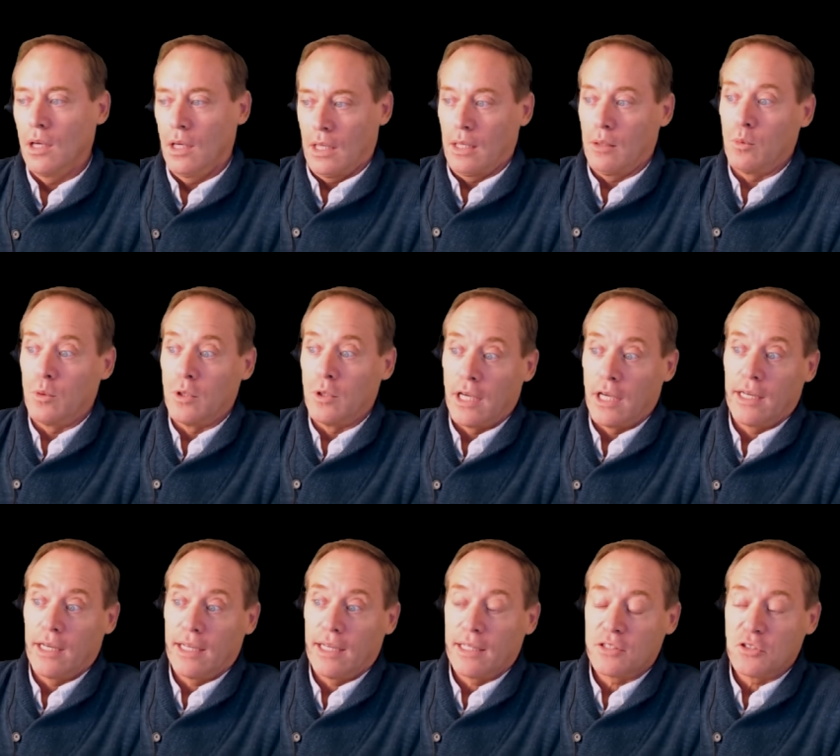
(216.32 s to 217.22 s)
Uh, well, I
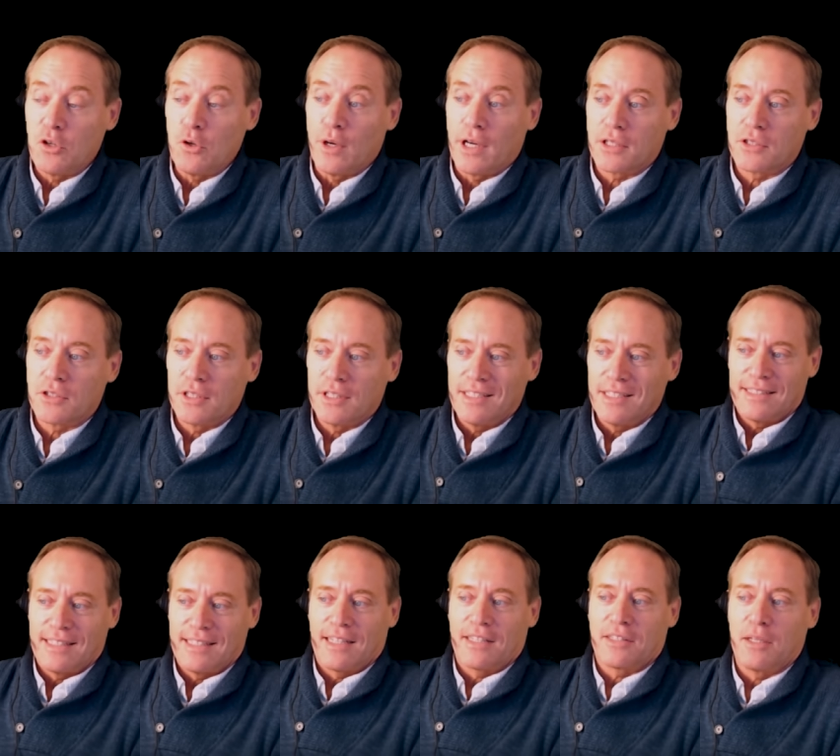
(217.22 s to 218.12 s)
had asked you actually the
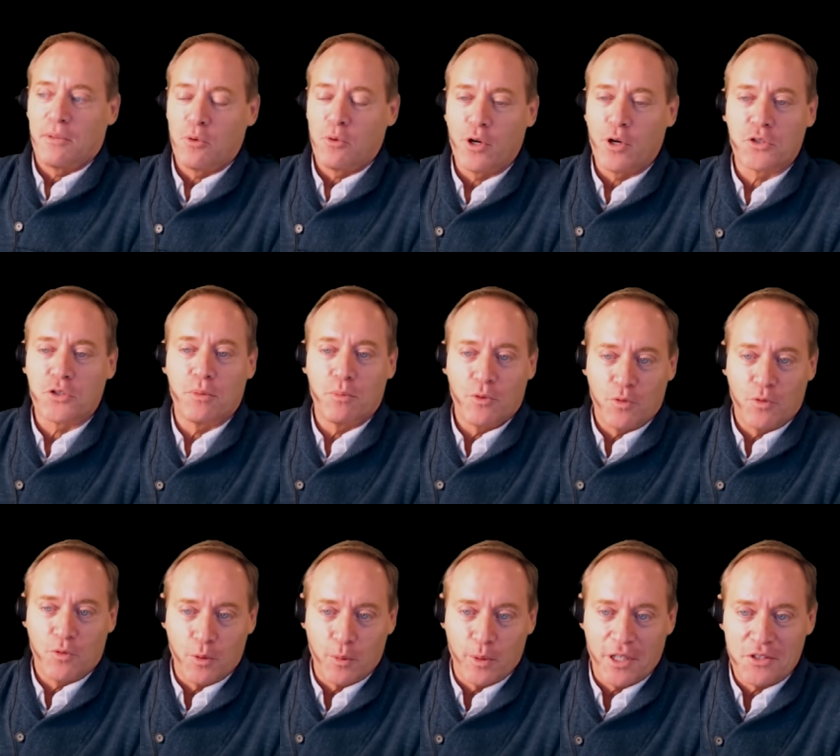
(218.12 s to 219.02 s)
exact same question
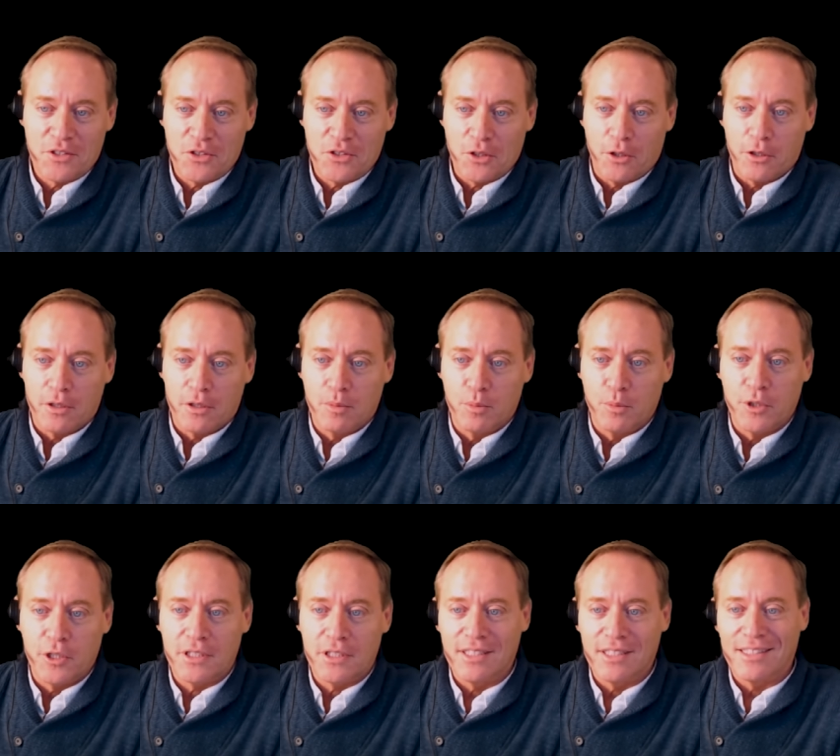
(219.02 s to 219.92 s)
before we got started,
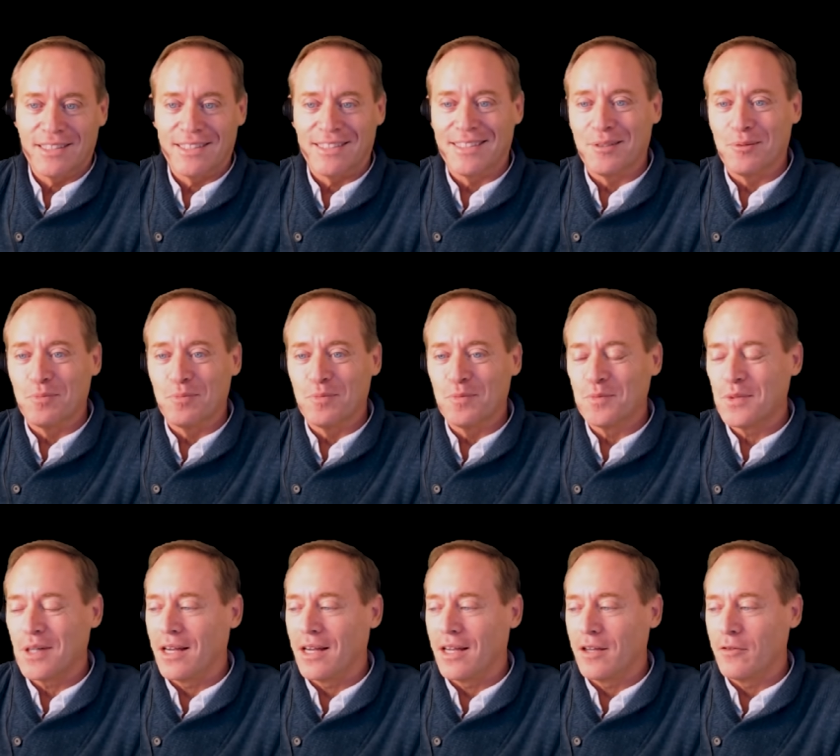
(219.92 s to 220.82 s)
but um,
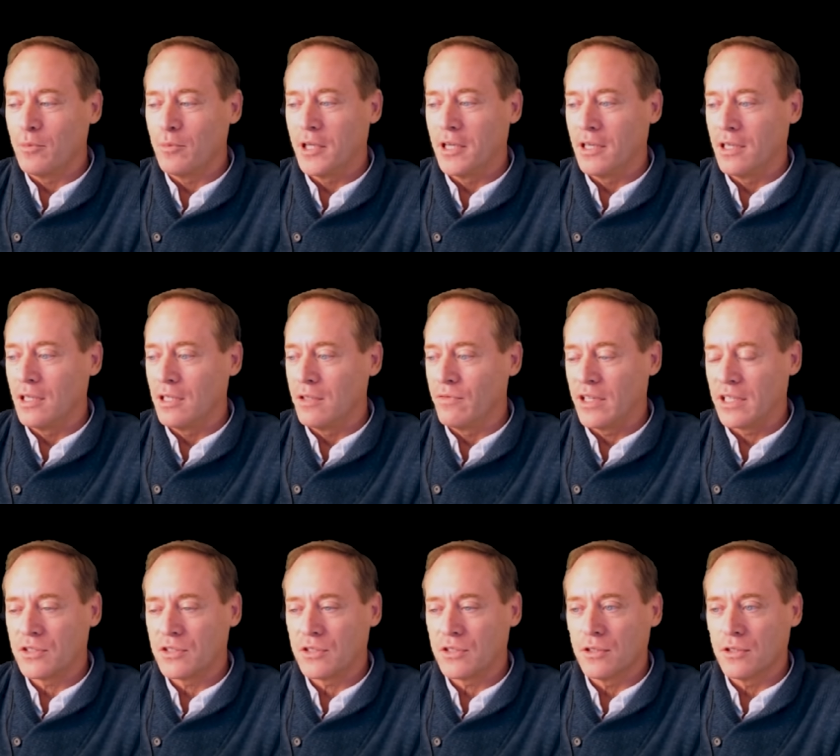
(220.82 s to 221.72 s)
I have been an
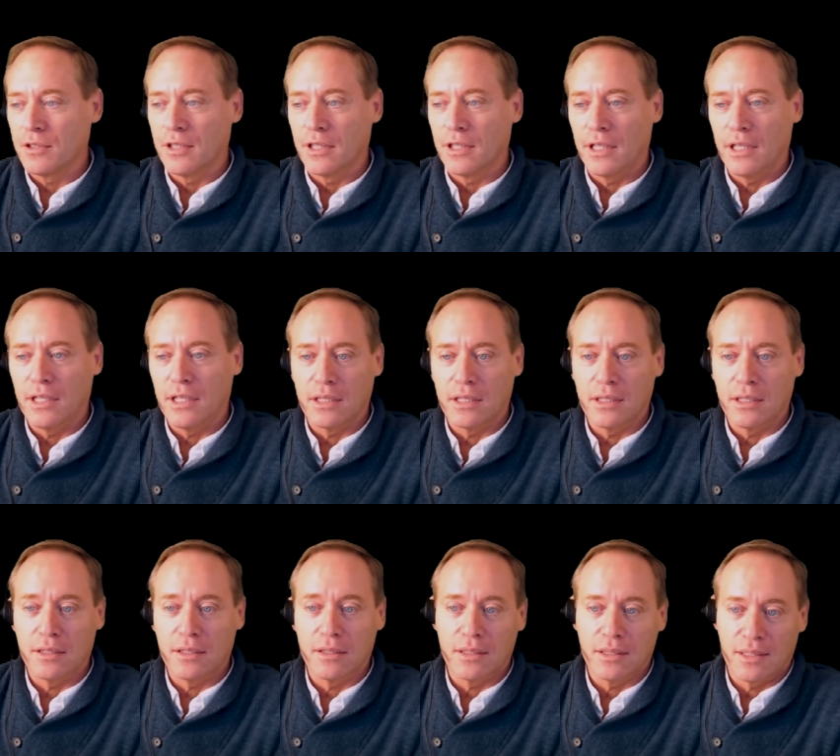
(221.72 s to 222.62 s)
investor
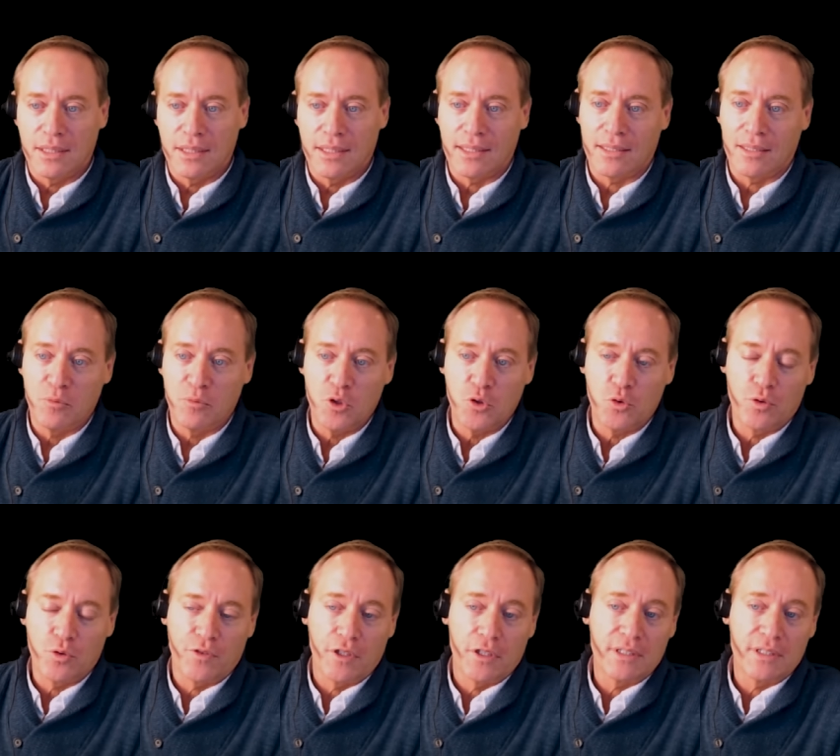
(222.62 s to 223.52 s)
in uh,
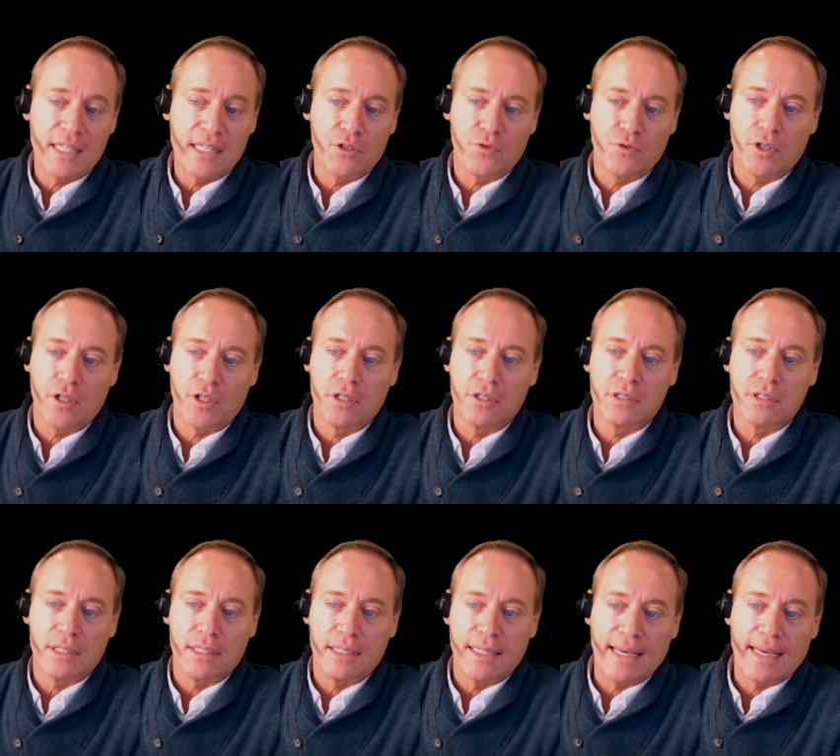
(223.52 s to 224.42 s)
mutual funds, hedge funds,
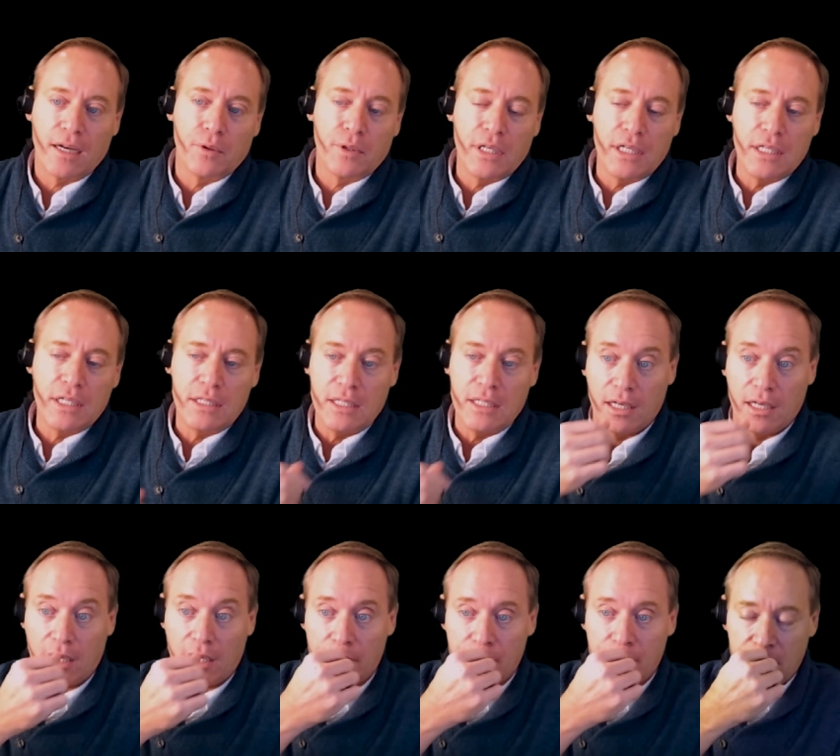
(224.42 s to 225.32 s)
and now
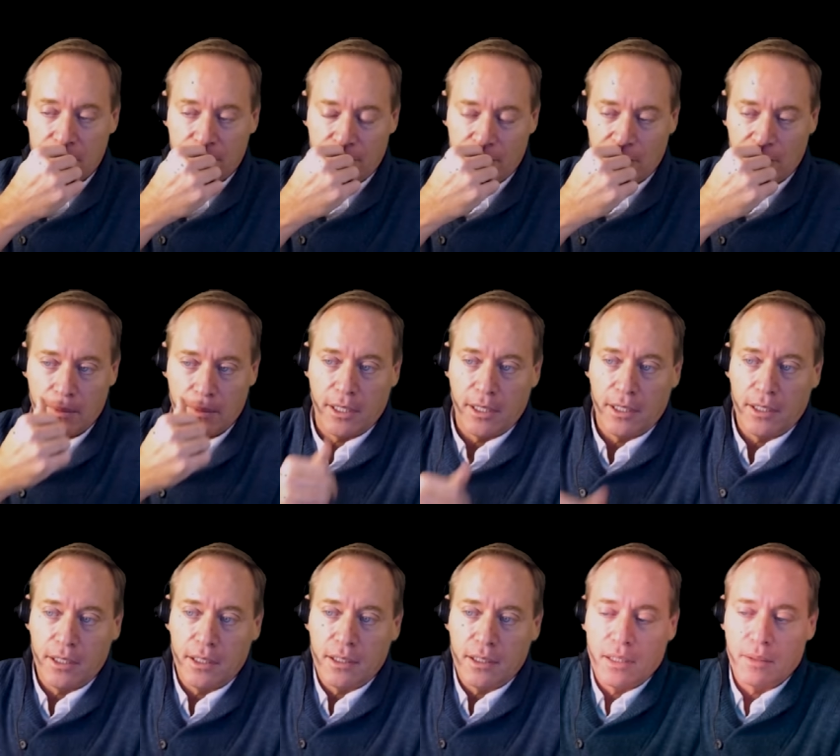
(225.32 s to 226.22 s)
ETFs. The firm
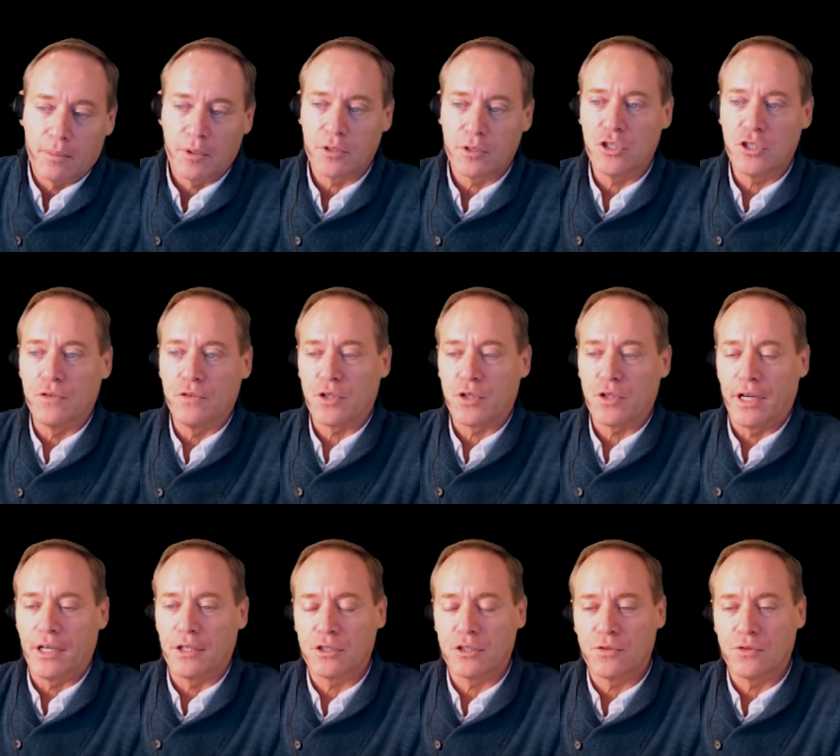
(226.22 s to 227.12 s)
I am the chief
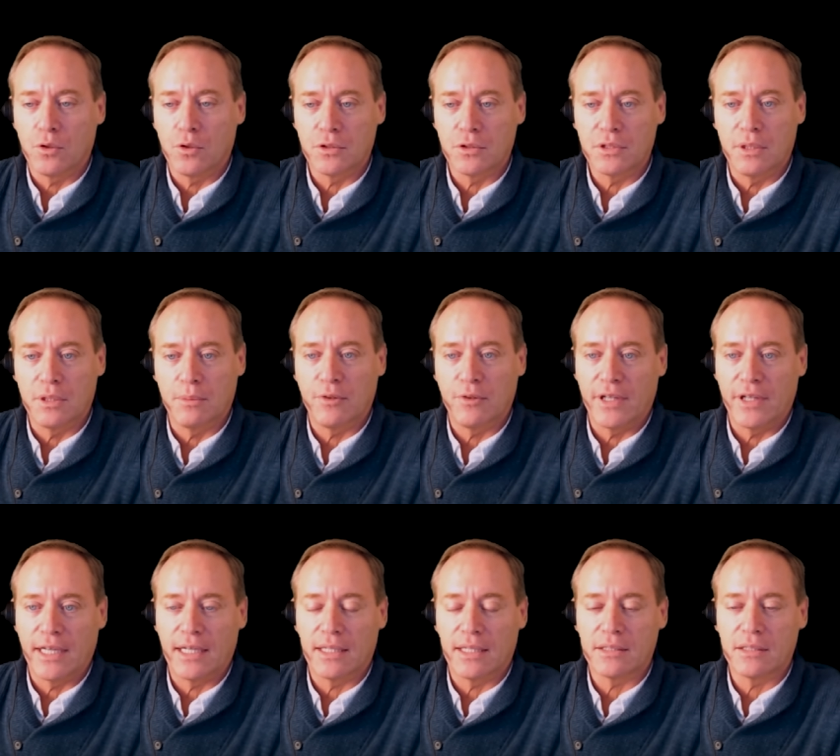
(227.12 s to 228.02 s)
strategist for,
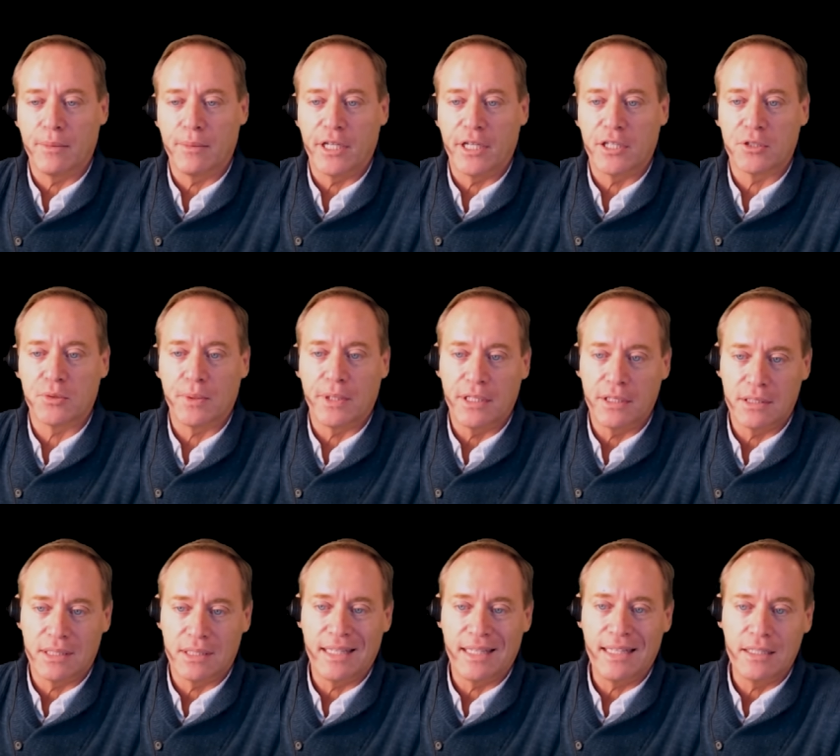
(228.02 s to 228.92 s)
Simplify Asset Management,
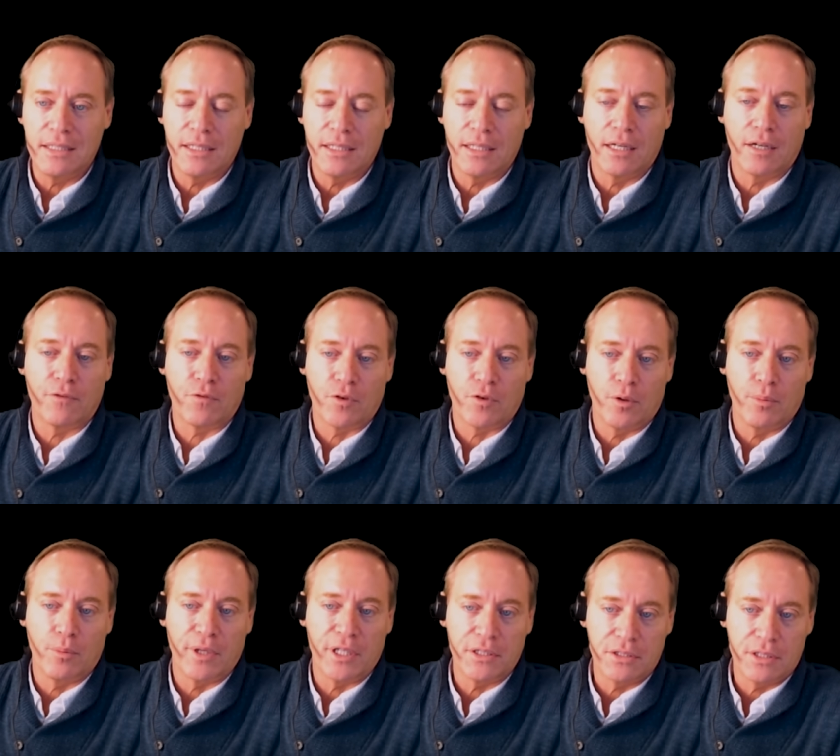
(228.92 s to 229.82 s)
is an ETF
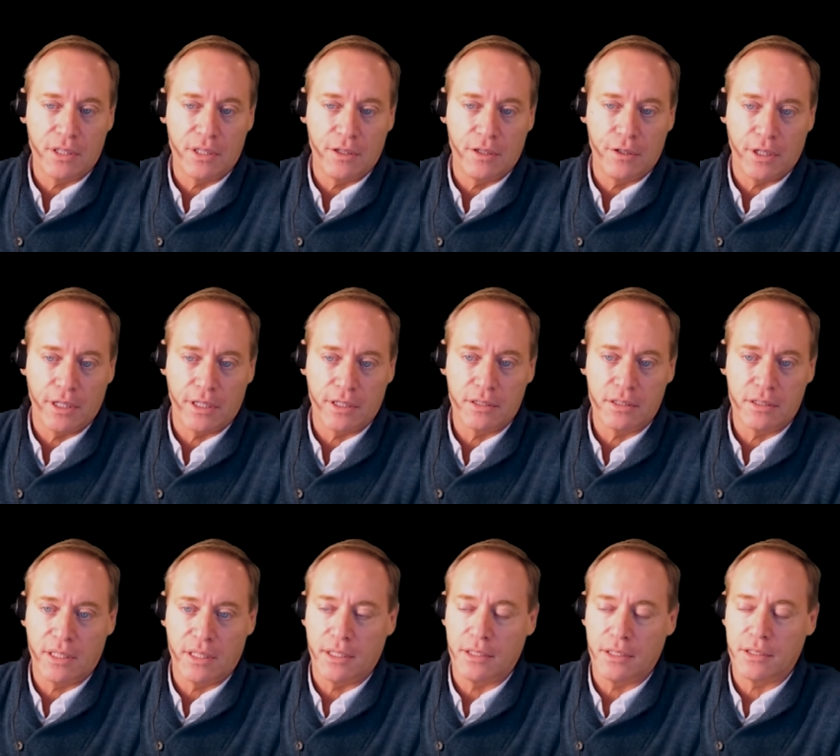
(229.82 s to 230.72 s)
firm based in the United
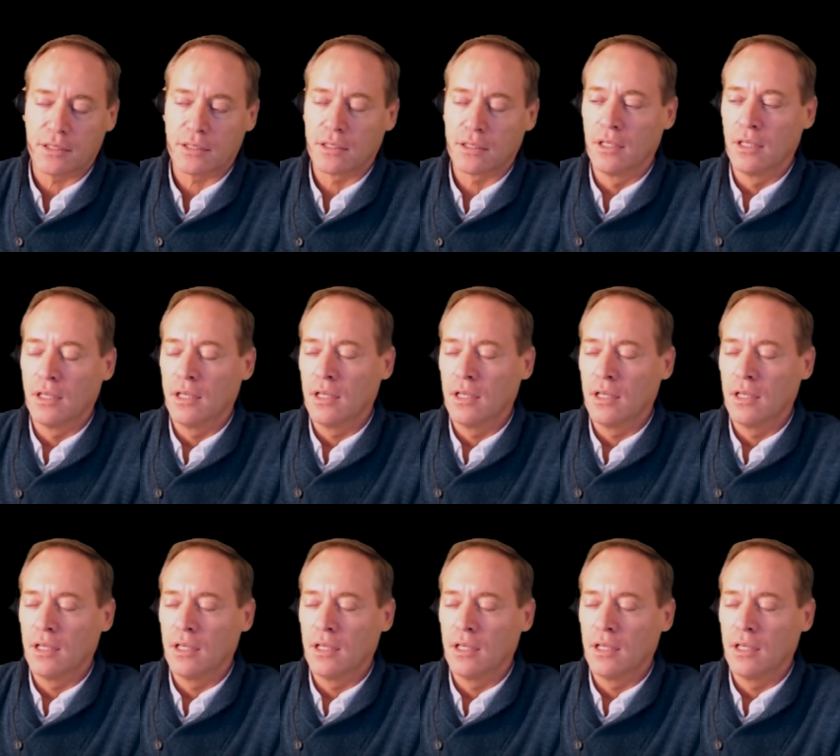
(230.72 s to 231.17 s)
States.